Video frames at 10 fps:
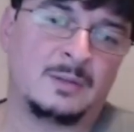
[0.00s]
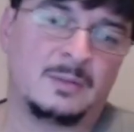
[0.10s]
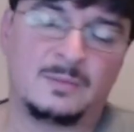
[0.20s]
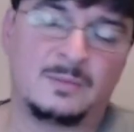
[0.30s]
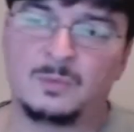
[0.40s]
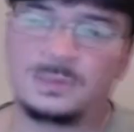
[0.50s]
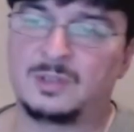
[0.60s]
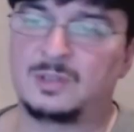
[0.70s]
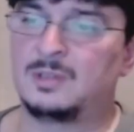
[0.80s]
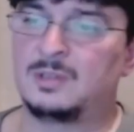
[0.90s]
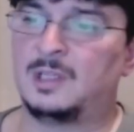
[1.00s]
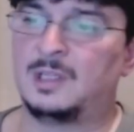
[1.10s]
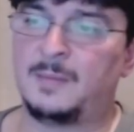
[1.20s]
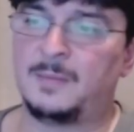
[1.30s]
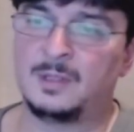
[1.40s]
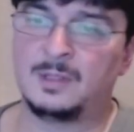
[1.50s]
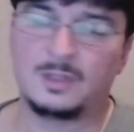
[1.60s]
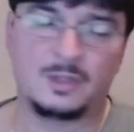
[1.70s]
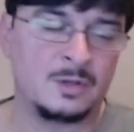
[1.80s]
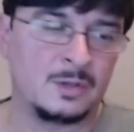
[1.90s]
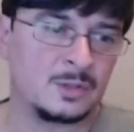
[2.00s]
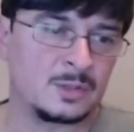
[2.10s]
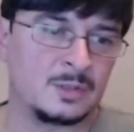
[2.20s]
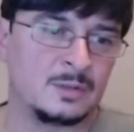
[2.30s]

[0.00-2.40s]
what's happening in the news and.